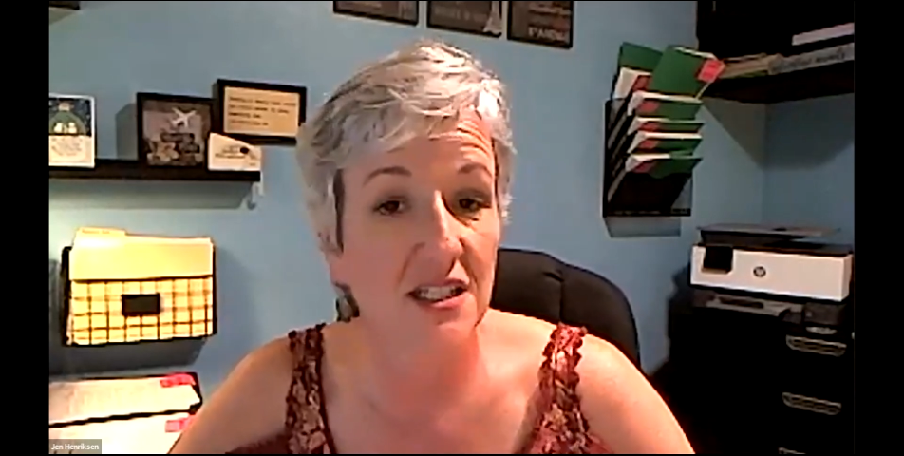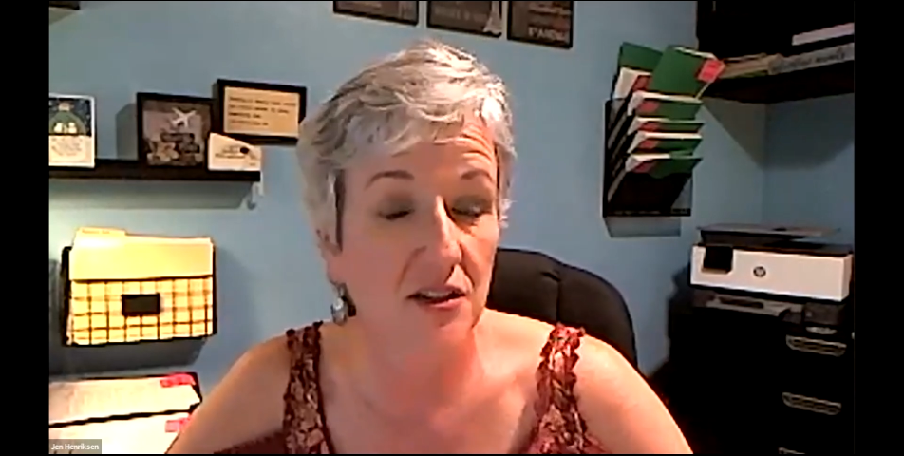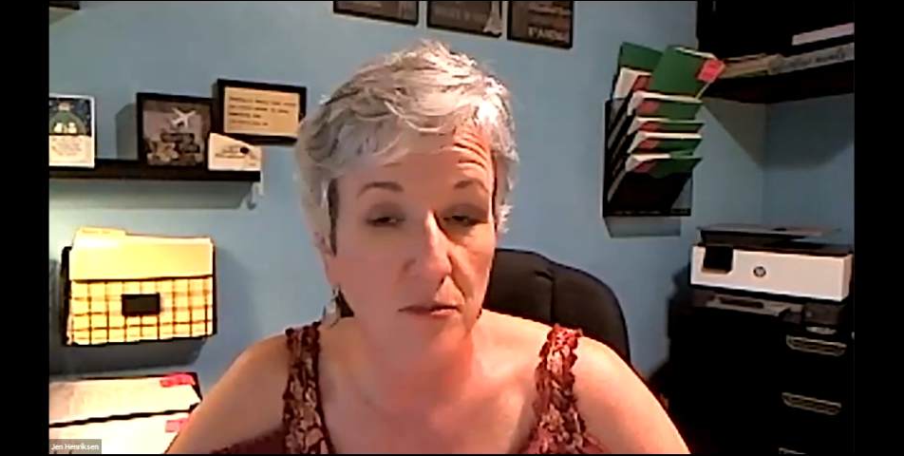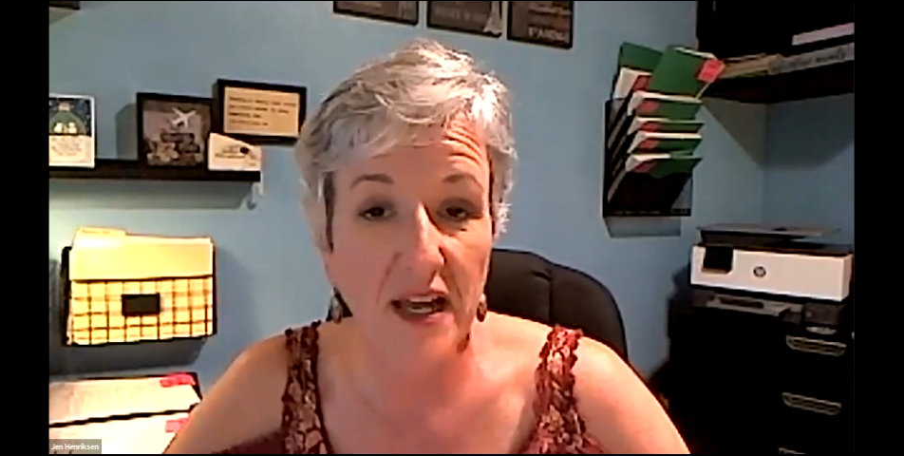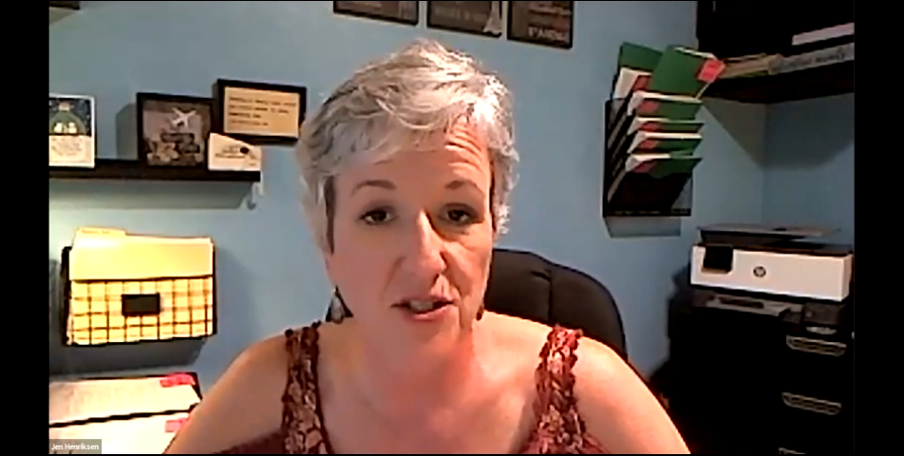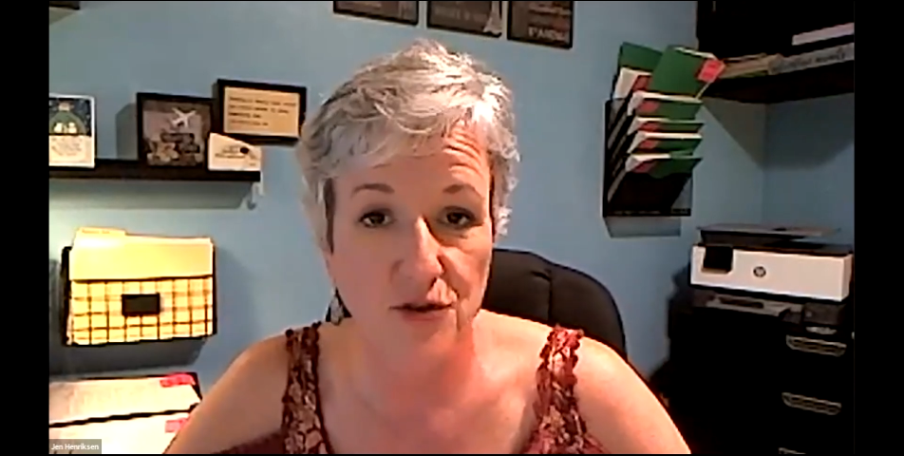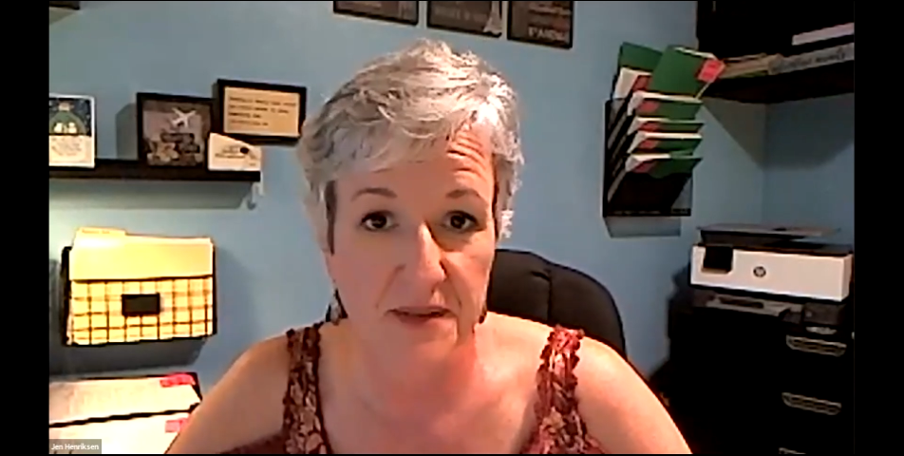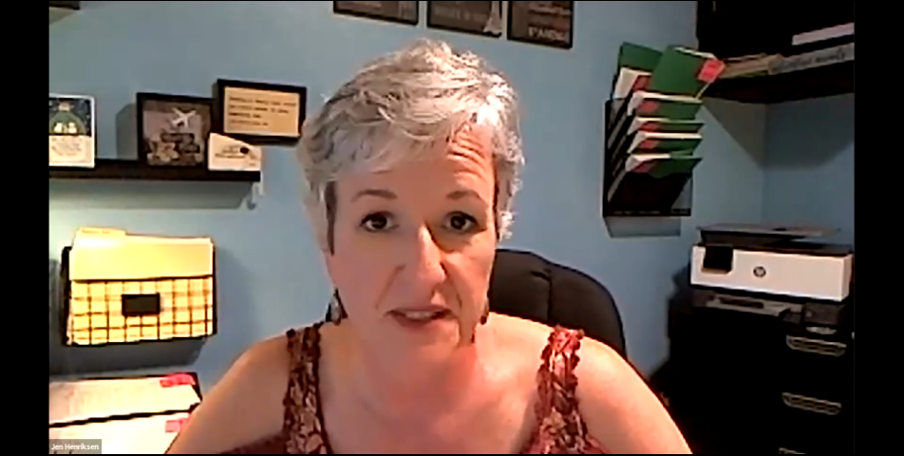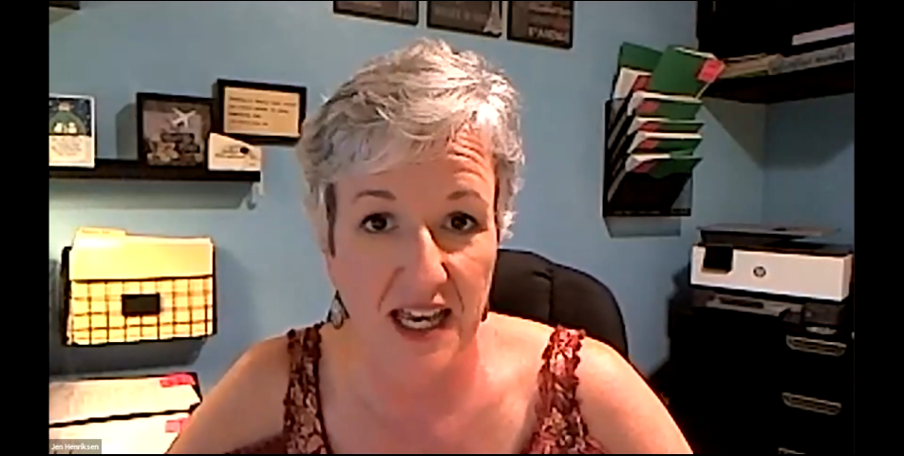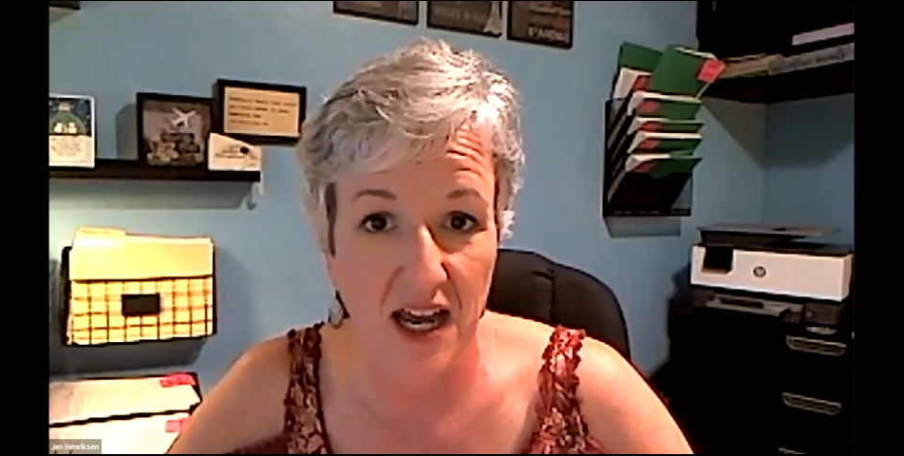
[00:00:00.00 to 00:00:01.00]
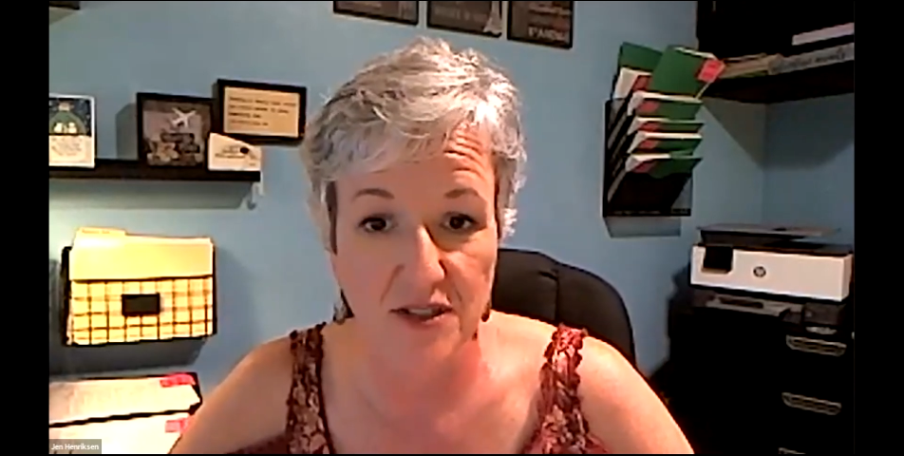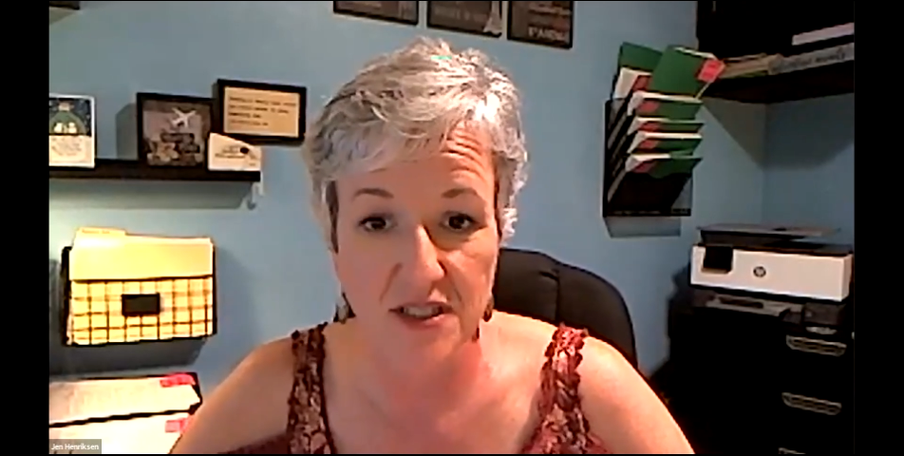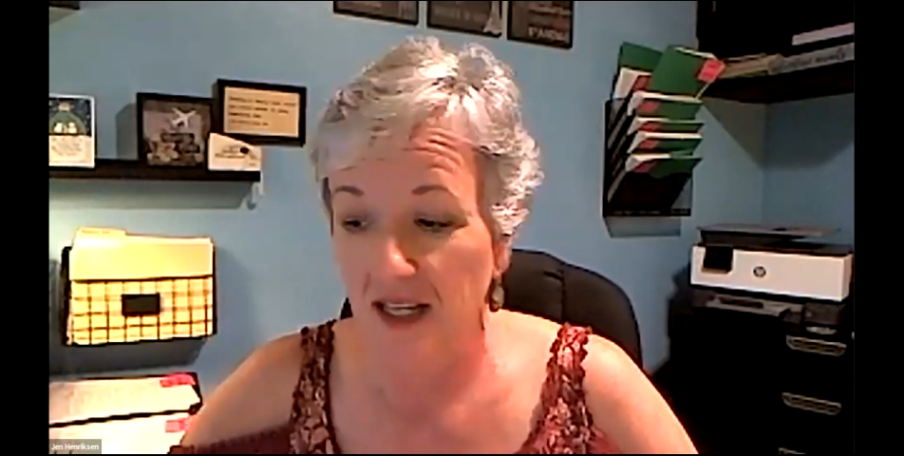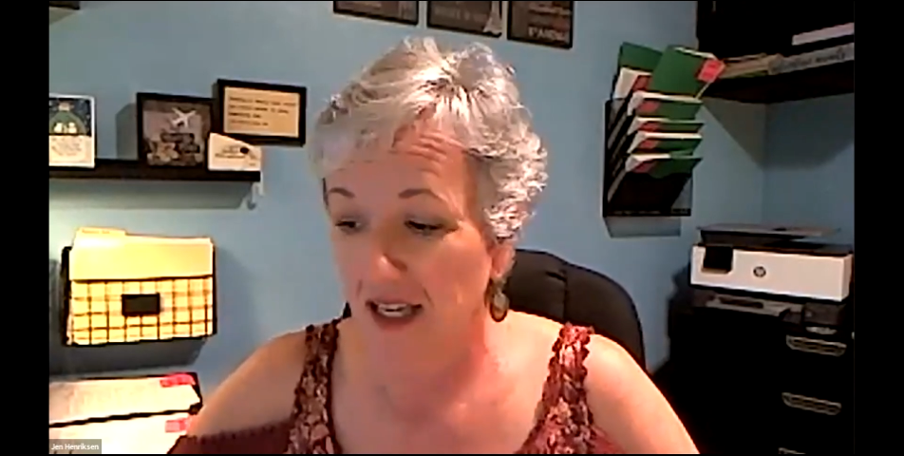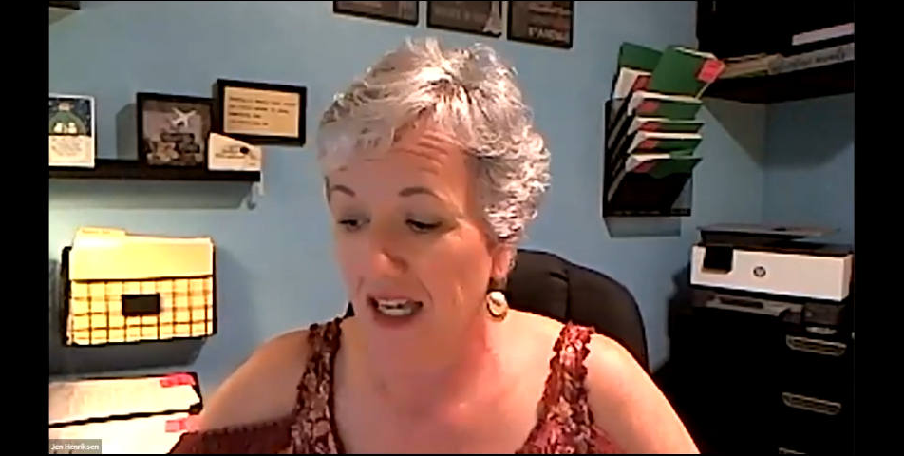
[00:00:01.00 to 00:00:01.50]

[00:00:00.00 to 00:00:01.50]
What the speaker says: in their MyTrips account.